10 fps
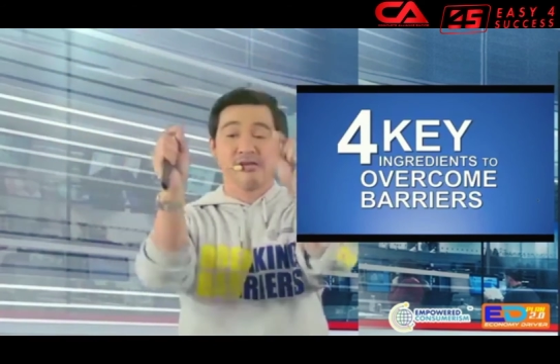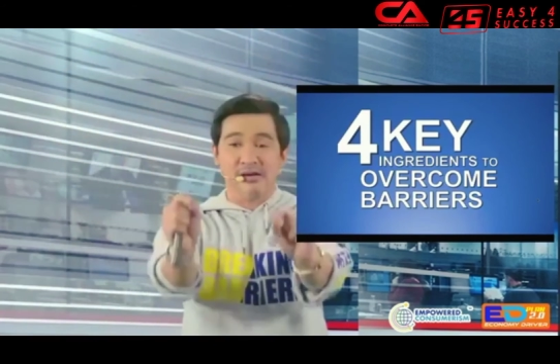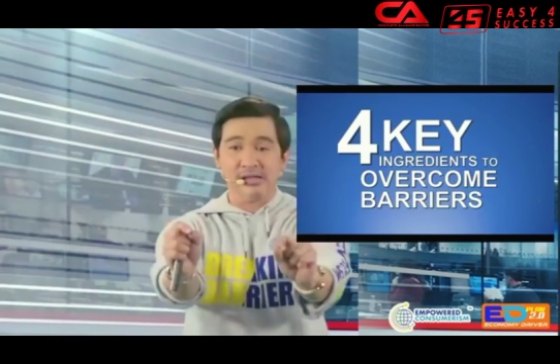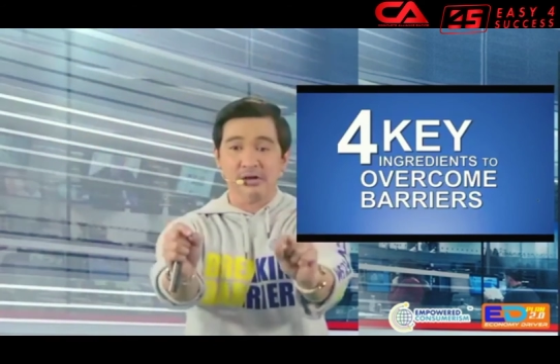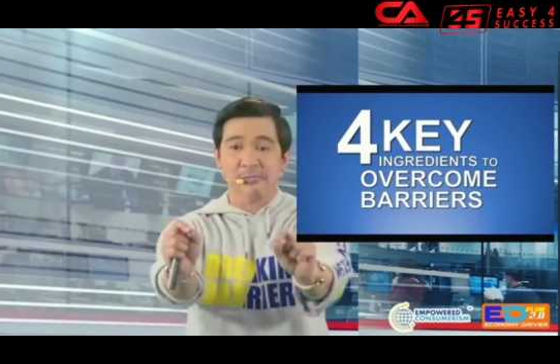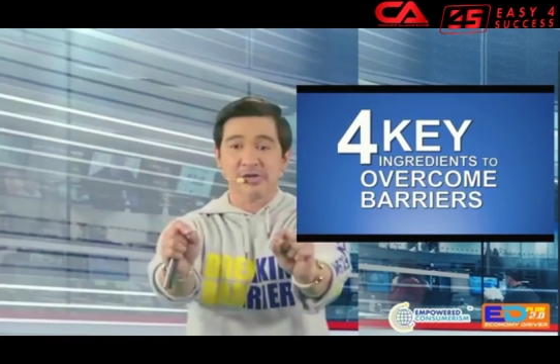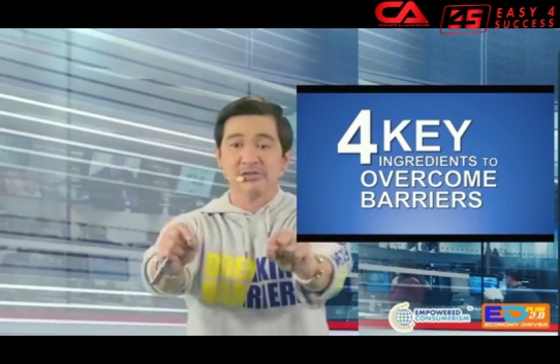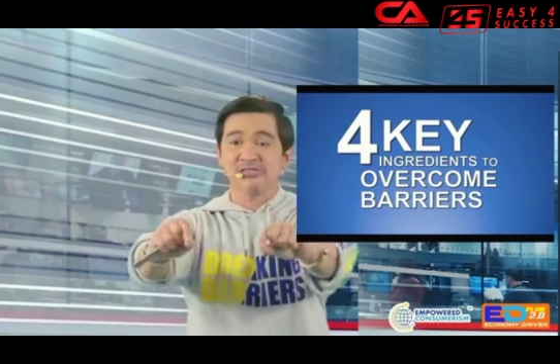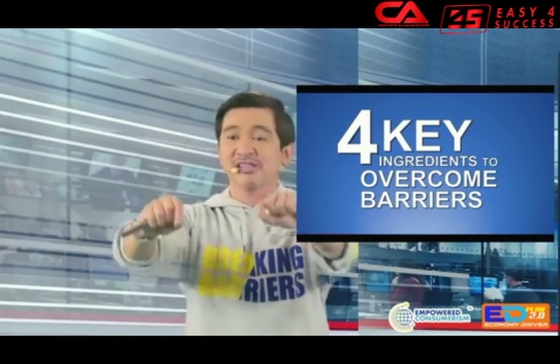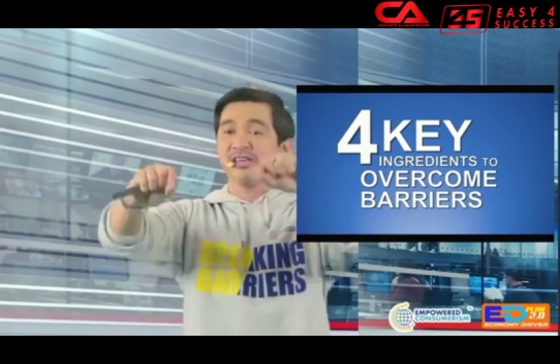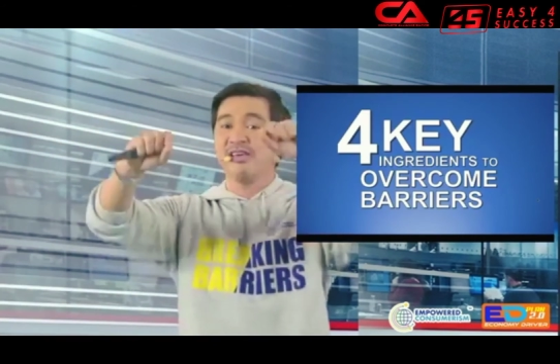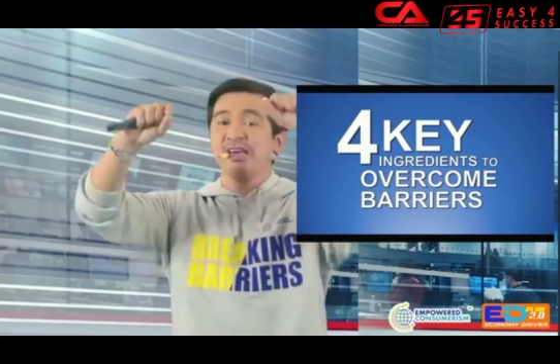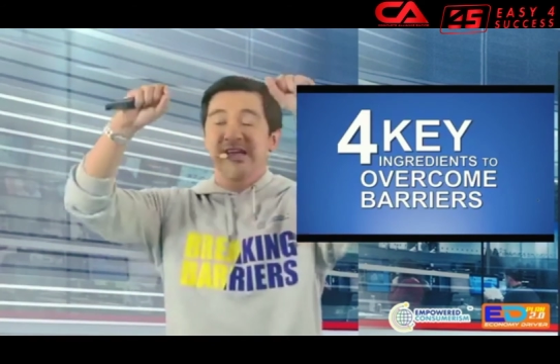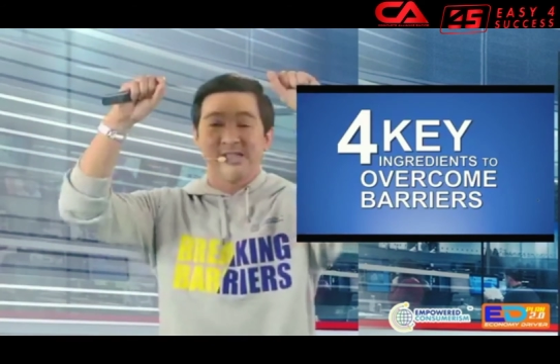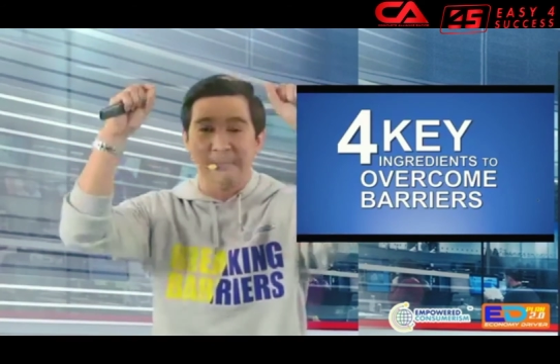right opportunity,
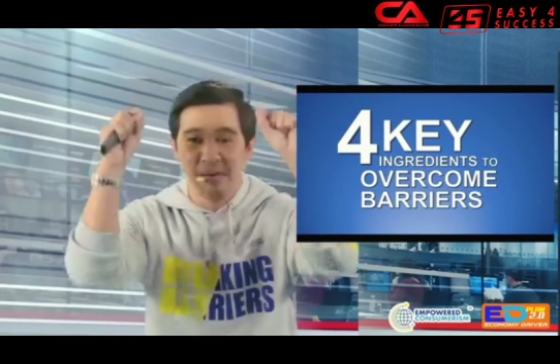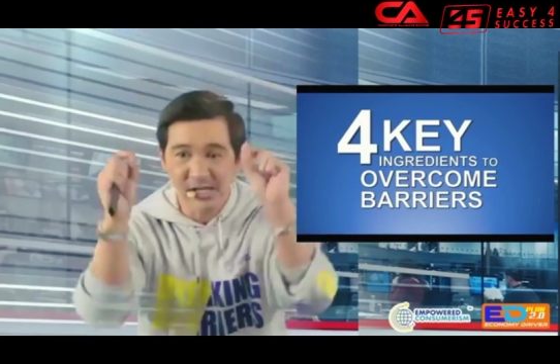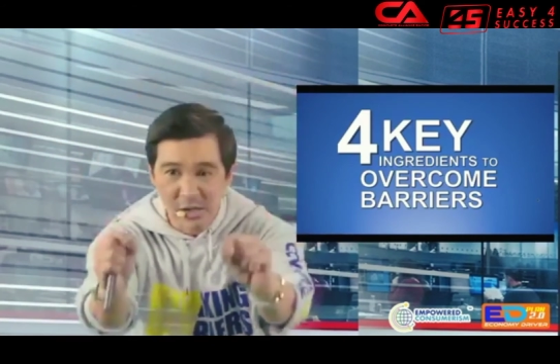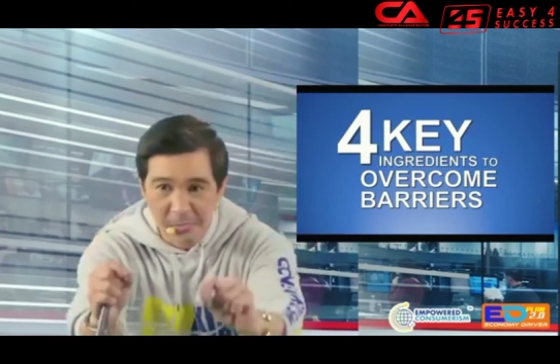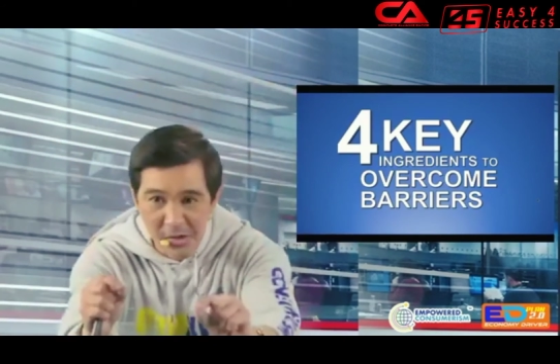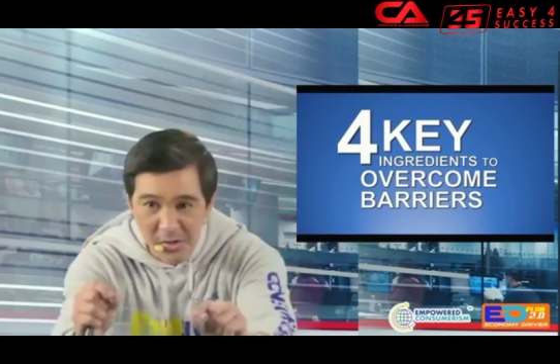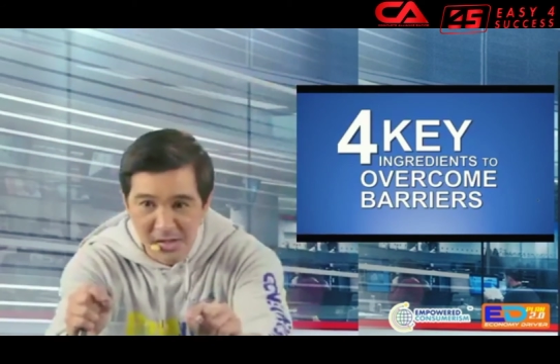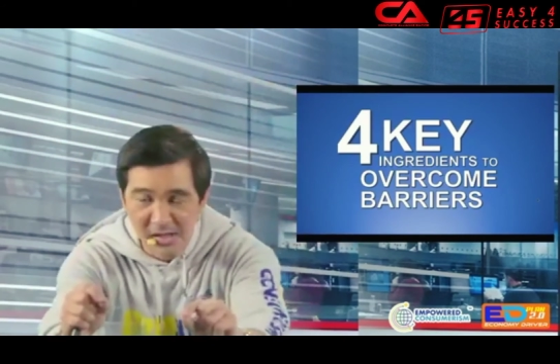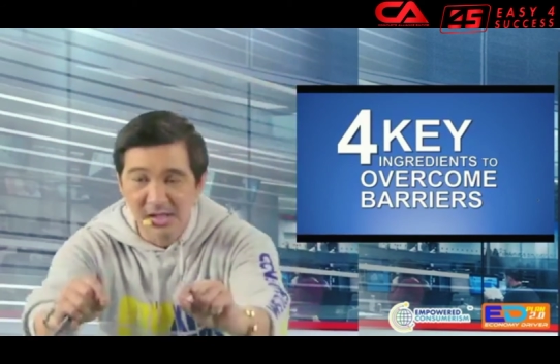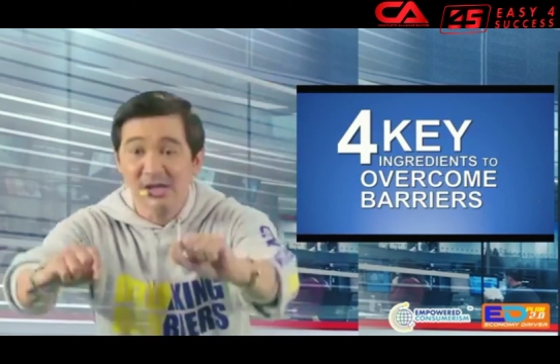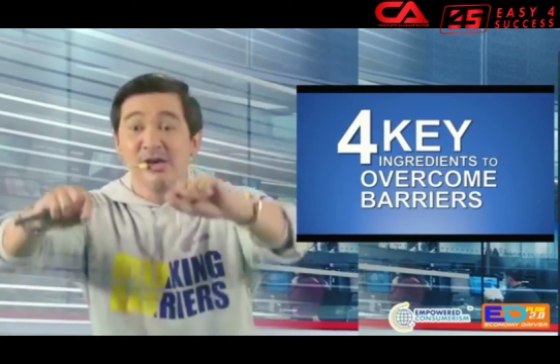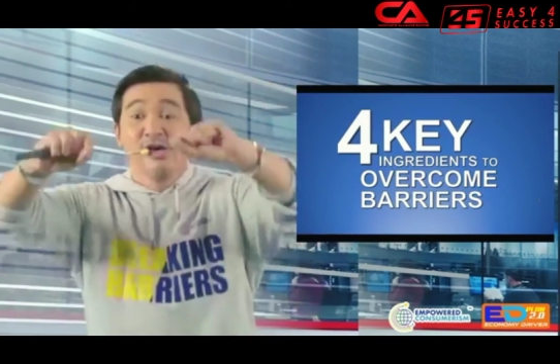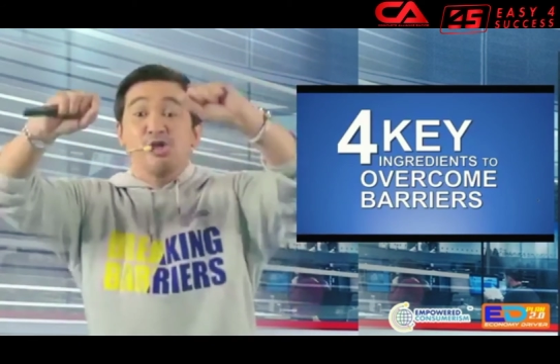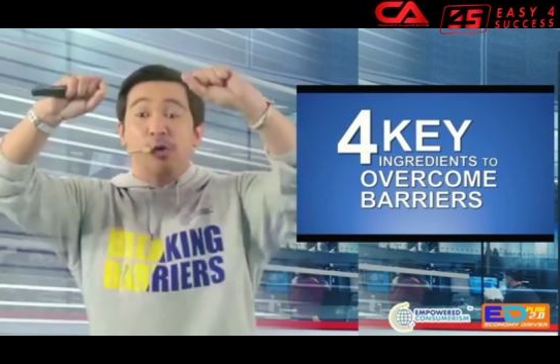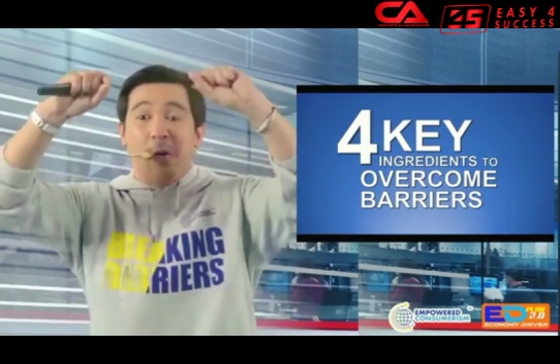the best opportunity
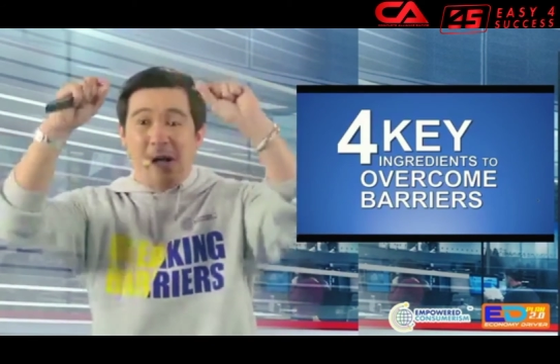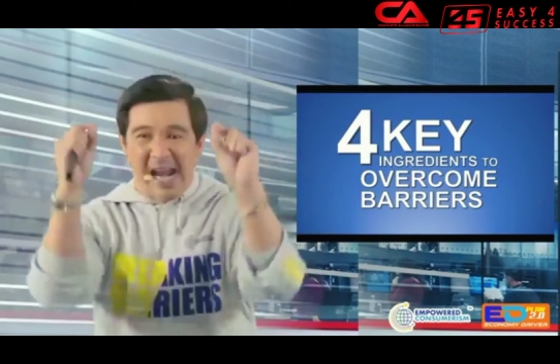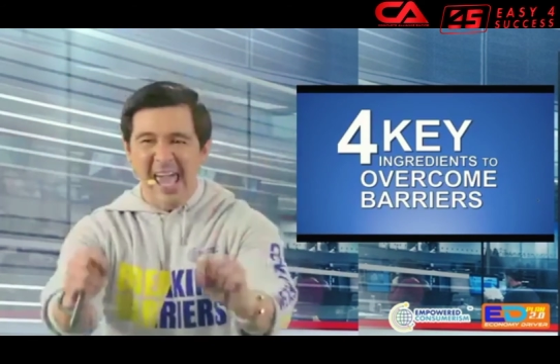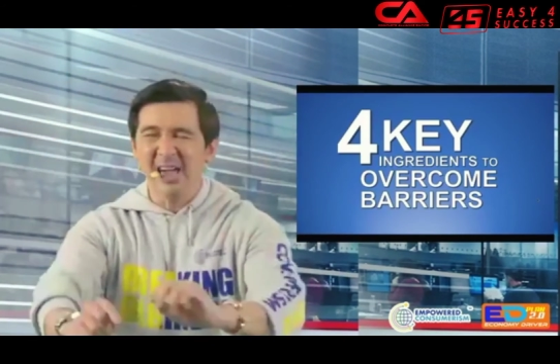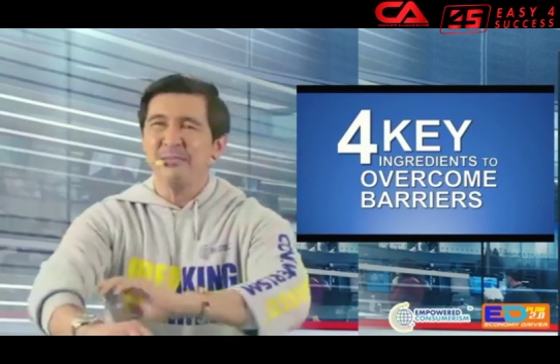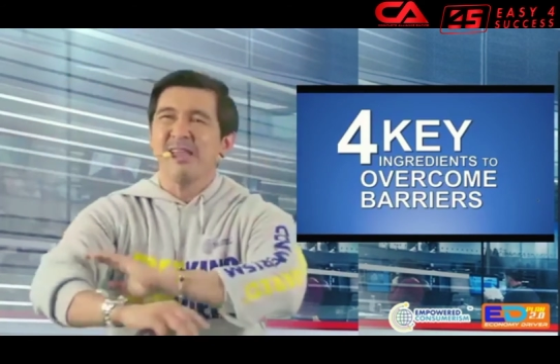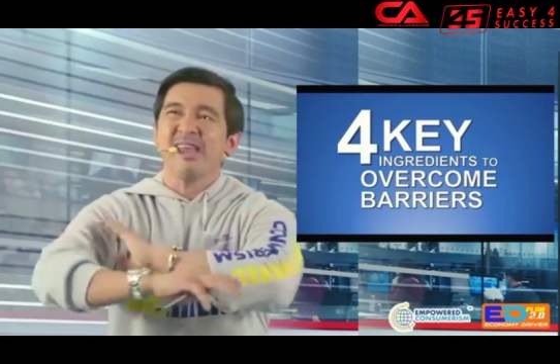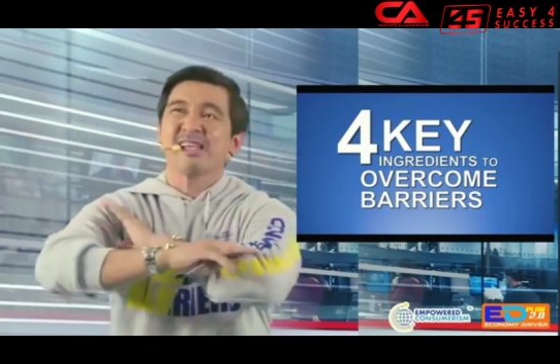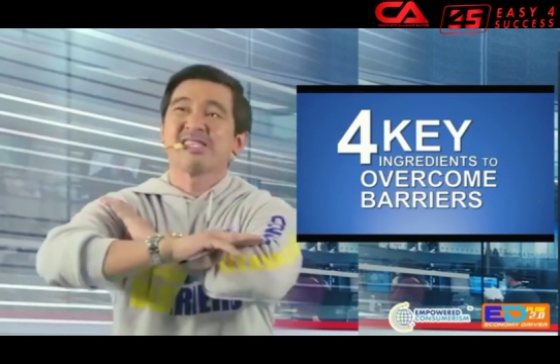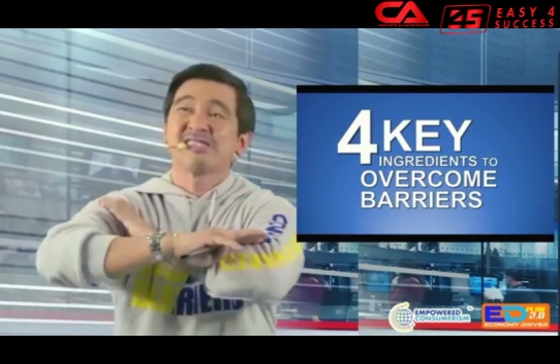to claim and